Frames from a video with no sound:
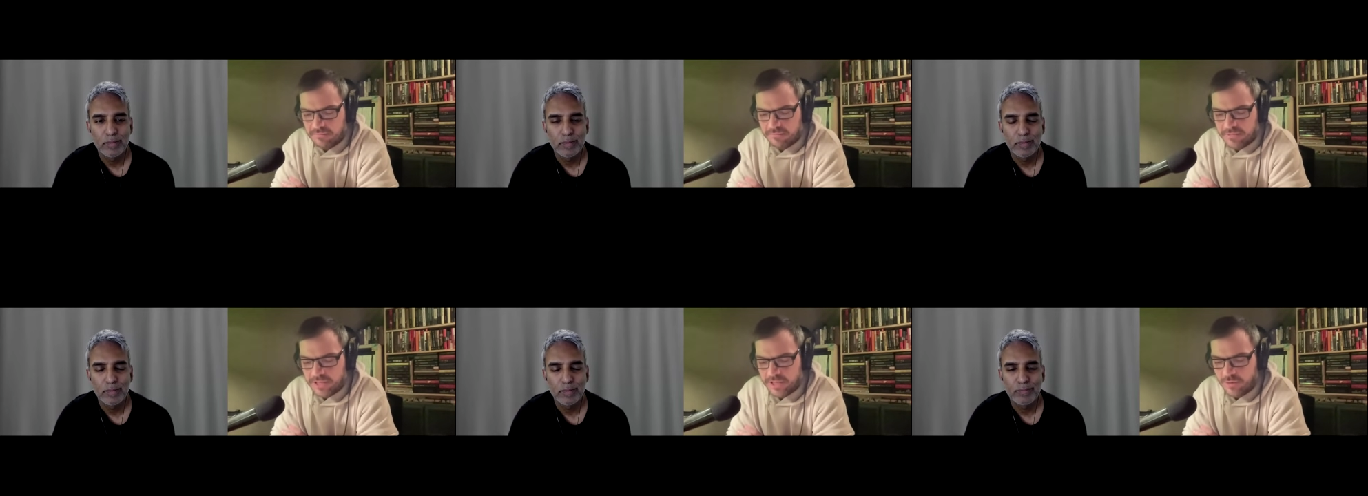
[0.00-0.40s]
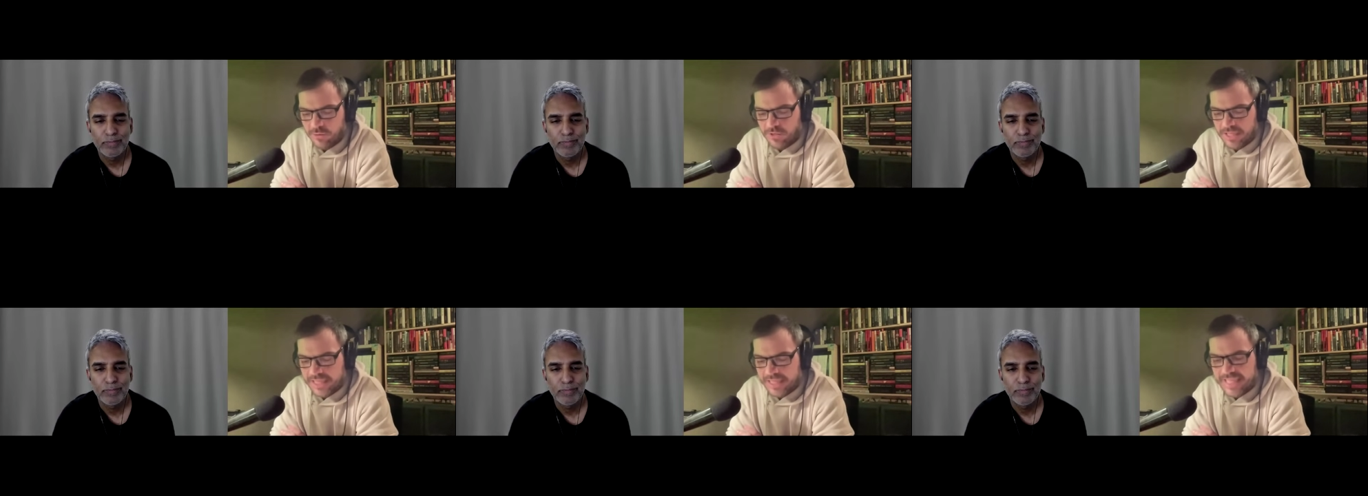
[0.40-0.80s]
Speaker 1: you know
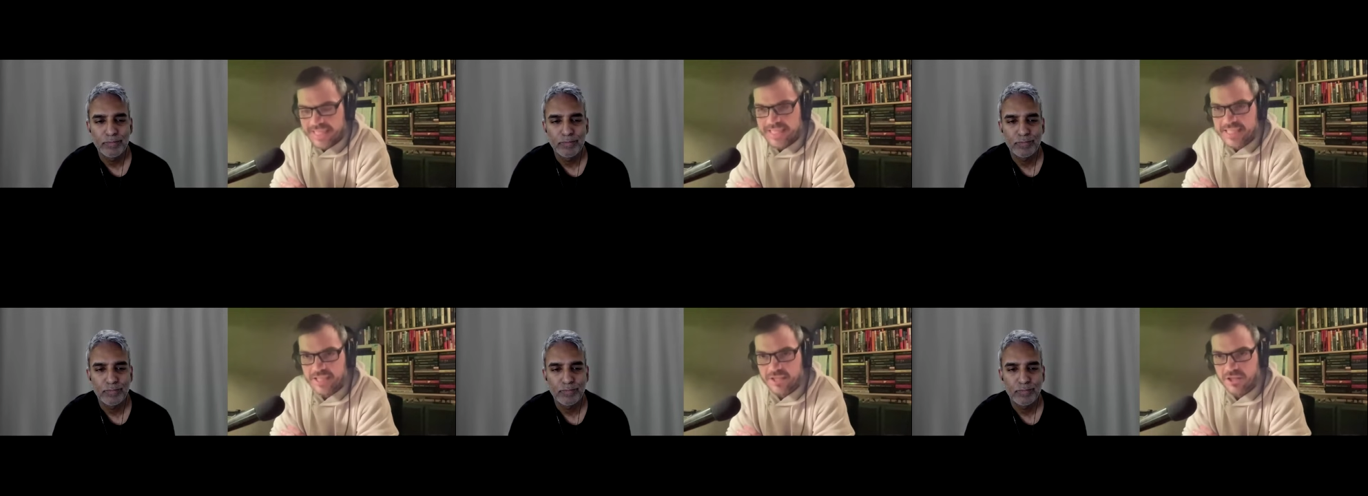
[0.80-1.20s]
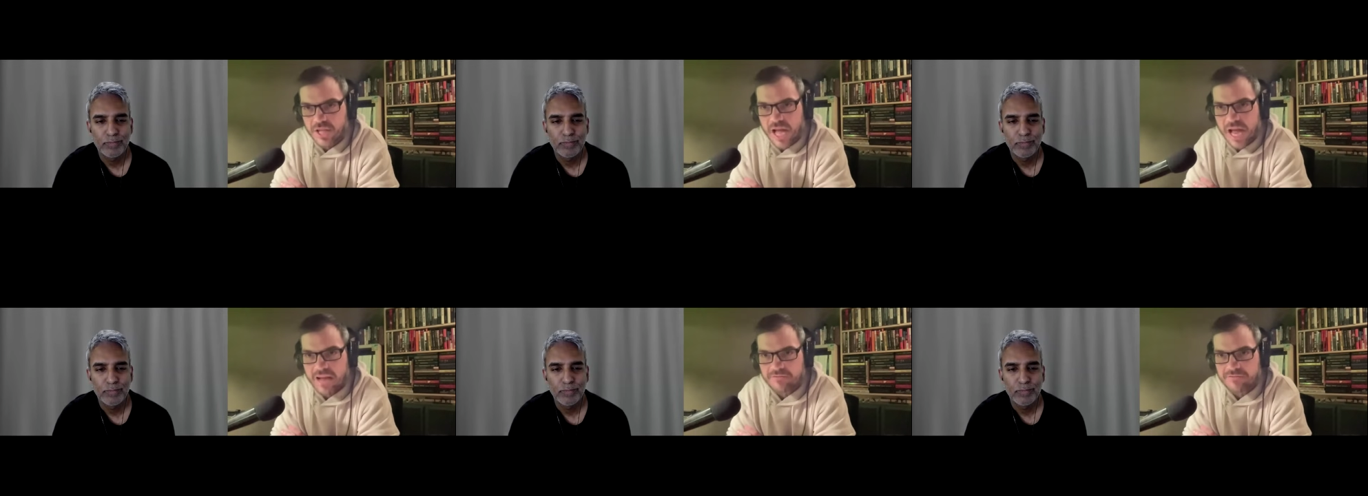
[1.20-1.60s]
like they still
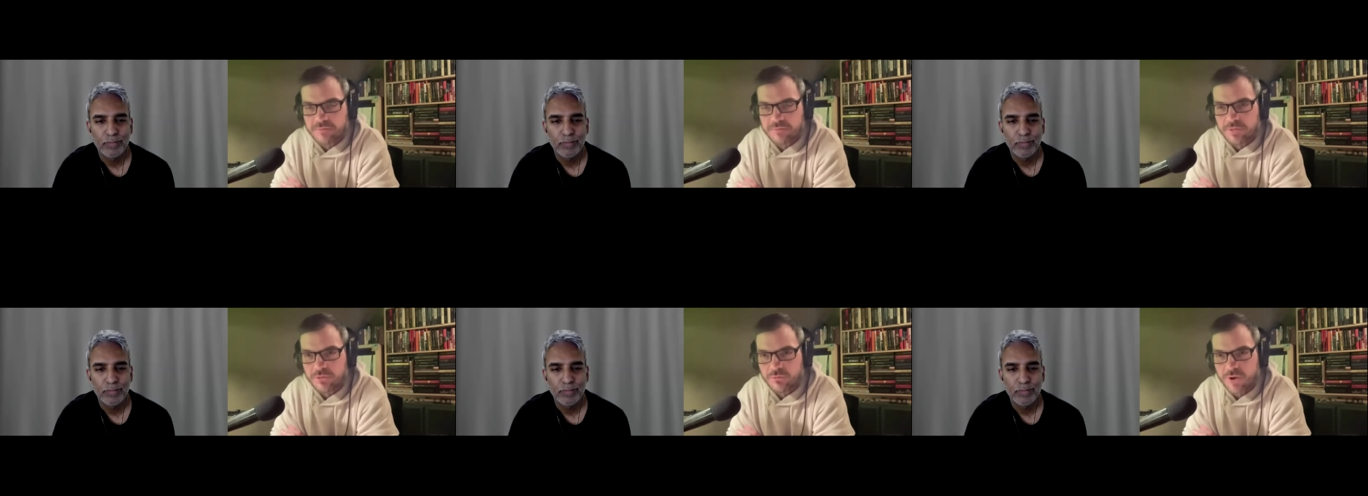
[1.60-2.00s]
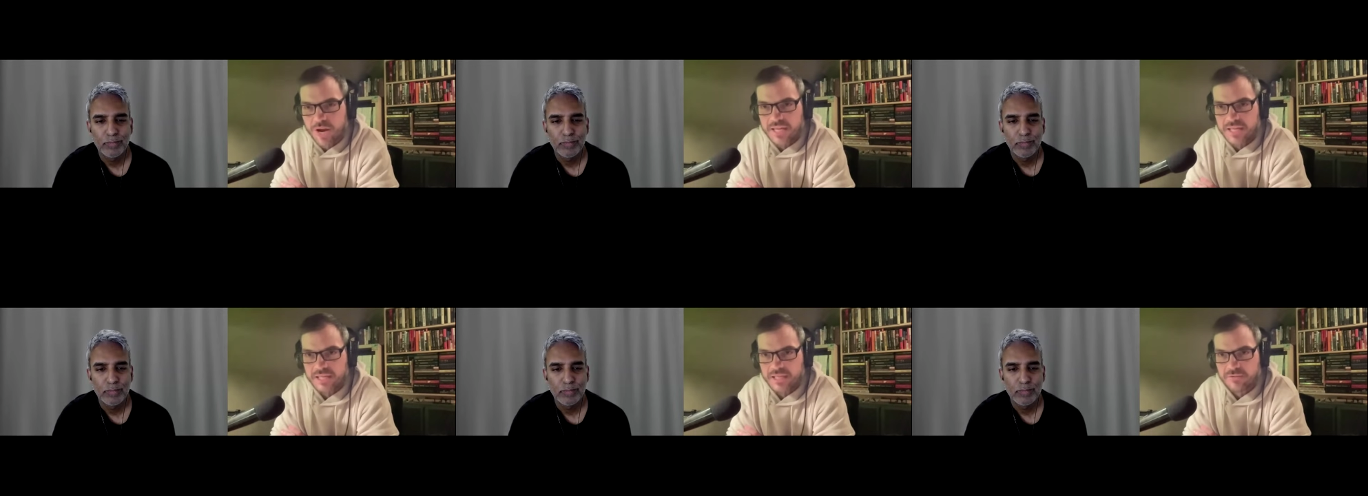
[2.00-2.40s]
have to be
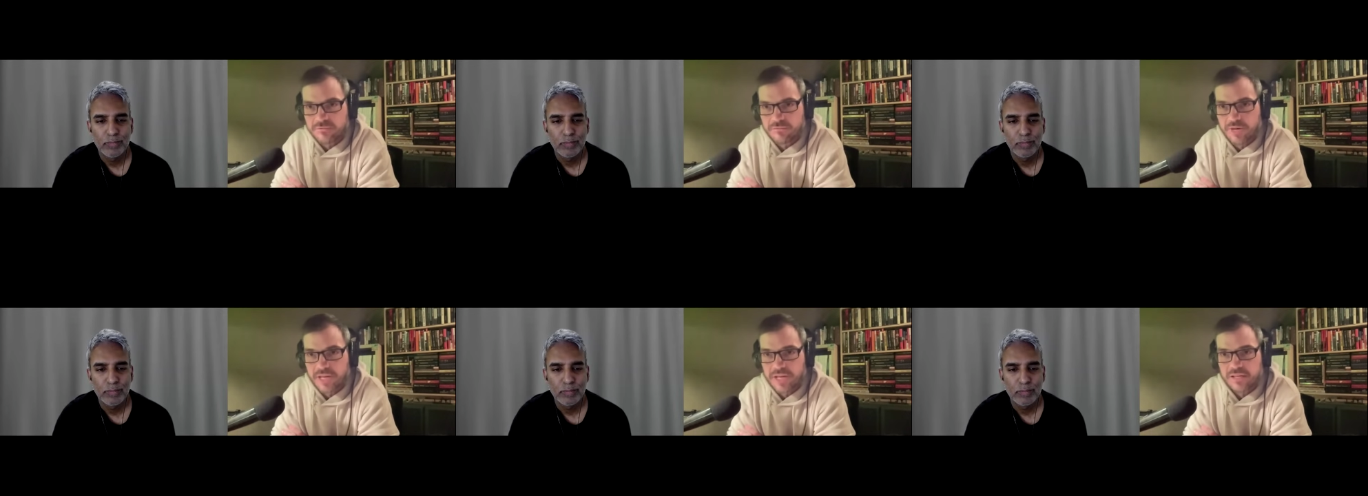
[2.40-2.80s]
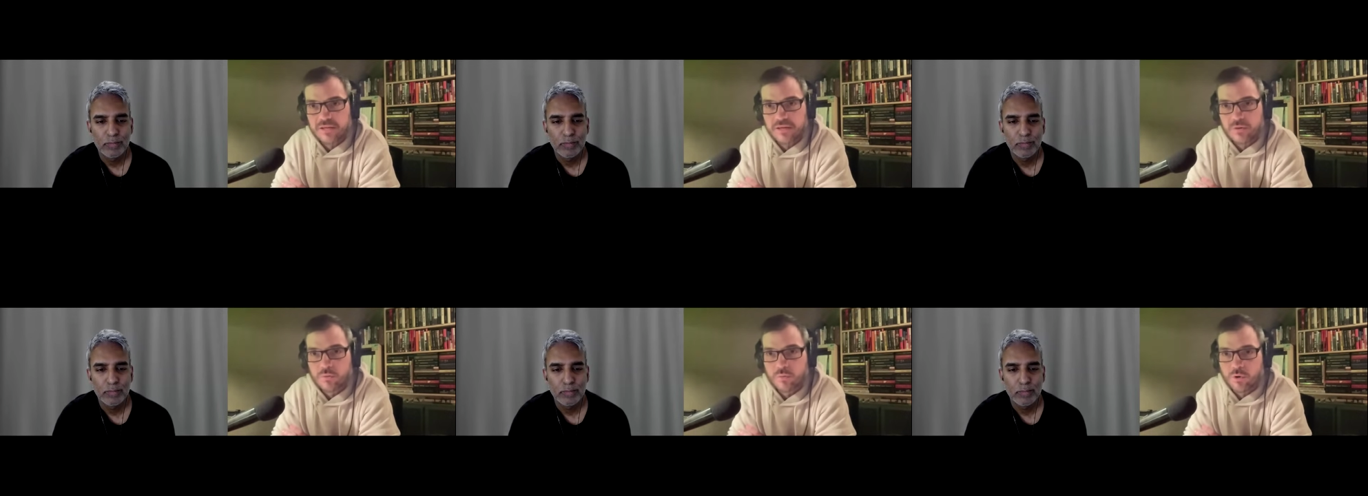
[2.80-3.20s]
ready to fight
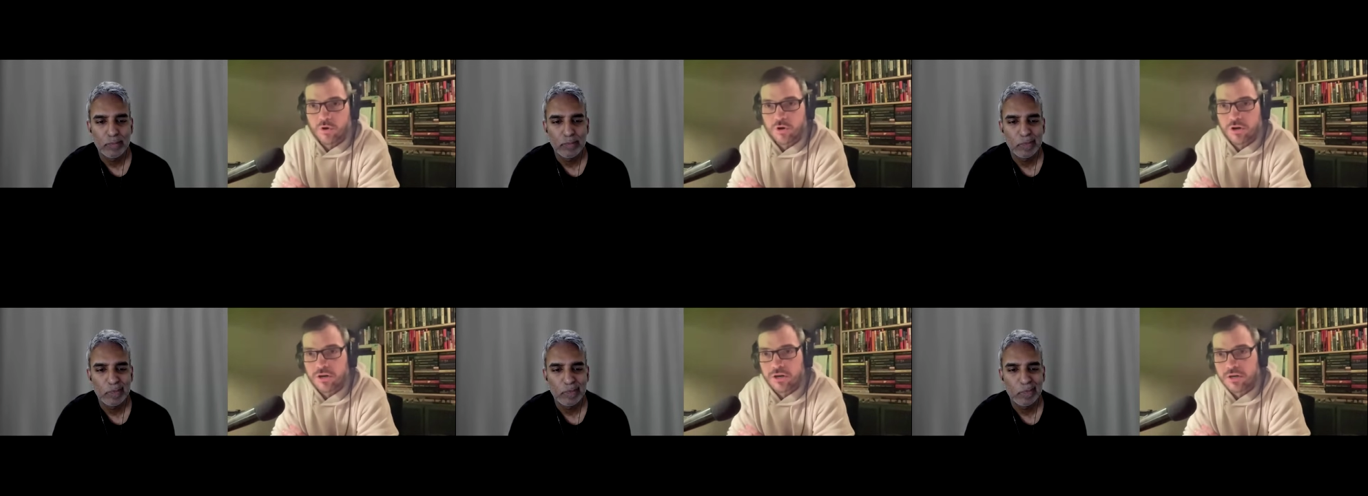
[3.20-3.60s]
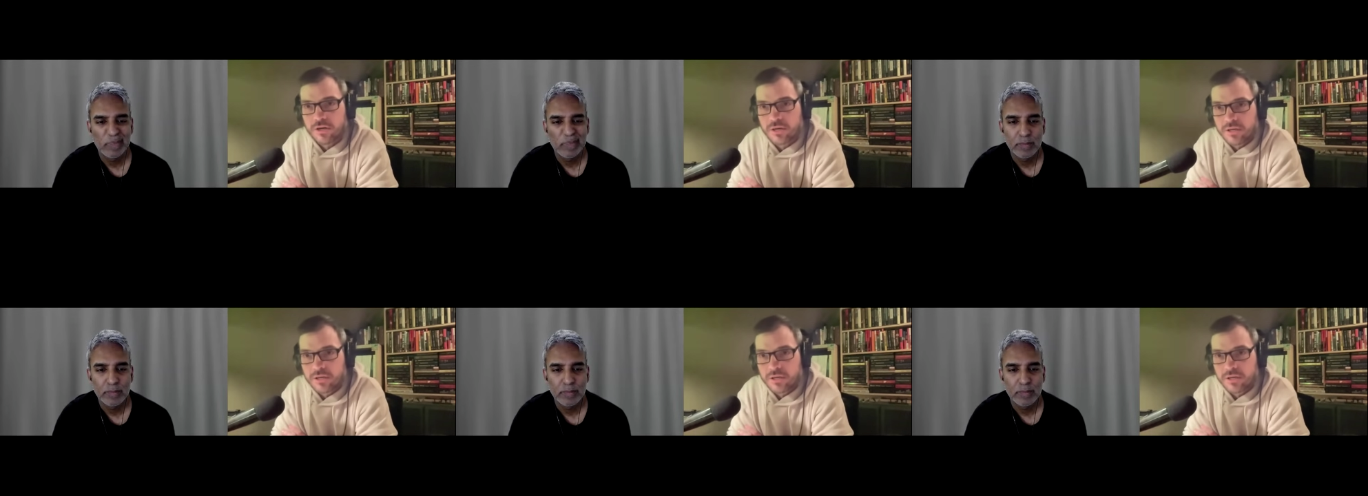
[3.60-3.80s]
a war